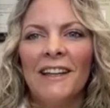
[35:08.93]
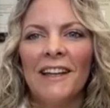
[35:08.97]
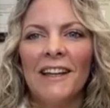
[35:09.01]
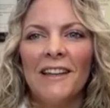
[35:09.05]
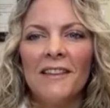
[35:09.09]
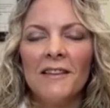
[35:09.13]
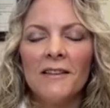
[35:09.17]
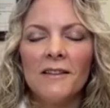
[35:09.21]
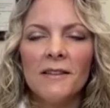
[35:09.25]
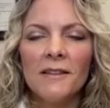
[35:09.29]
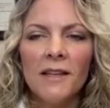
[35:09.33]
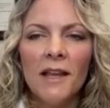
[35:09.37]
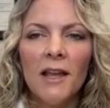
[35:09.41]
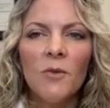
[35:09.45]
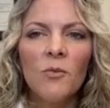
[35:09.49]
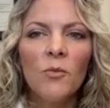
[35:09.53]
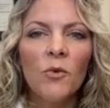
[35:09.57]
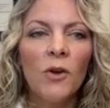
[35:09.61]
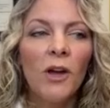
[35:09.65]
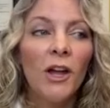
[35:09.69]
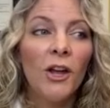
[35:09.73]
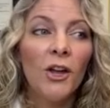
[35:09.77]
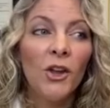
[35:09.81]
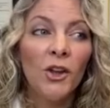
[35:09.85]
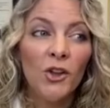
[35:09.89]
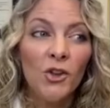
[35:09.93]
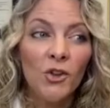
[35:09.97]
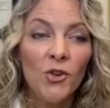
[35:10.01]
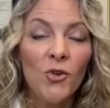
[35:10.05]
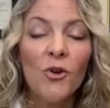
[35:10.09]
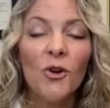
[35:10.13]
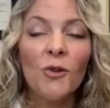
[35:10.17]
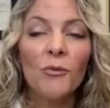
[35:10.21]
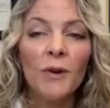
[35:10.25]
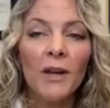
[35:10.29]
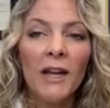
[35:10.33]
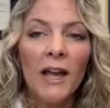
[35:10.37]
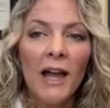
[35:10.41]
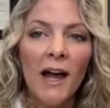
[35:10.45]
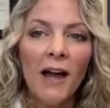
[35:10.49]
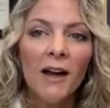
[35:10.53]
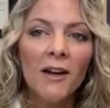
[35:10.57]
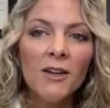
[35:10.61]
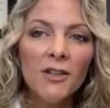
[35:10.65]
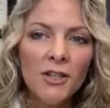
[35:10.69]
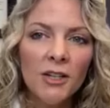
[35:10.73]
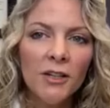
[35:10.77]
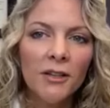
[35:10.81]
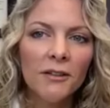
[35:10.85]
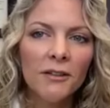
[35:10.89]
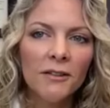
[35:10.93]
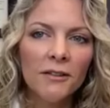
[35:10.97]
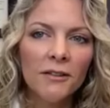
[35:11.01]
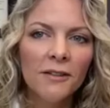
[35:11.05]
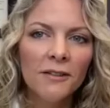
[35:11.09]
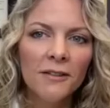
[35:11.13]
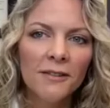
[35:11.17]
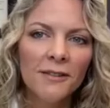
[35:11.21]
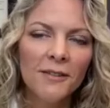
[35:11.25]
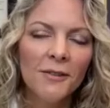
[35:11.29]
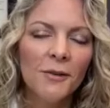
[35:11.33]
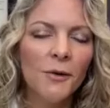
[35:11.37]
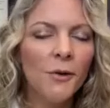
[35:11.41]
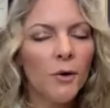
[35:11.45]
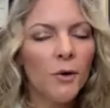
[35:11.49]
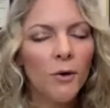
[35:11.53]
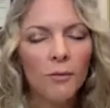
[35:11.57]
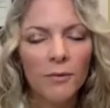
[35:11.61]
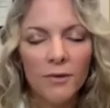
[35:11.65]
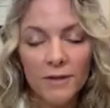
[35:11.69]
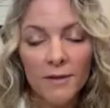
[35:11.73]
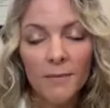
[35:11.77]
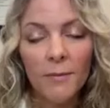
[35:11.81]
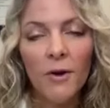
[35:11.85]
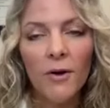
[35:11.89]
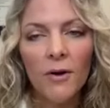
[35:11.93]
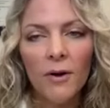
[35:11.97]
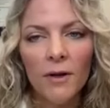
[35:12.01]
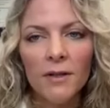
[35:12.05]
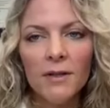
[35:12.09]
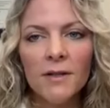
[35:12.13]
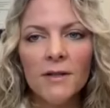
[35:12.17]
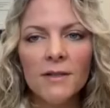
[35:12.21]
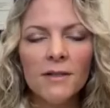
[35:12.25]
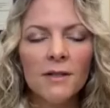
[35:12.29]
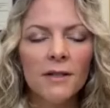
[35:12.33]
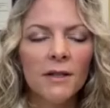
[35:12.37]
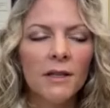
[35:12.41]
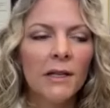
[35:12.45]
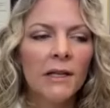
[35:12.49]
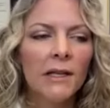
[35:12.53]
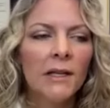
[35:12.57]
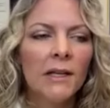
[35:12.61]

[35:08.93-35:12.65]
In the same way, your reaction or response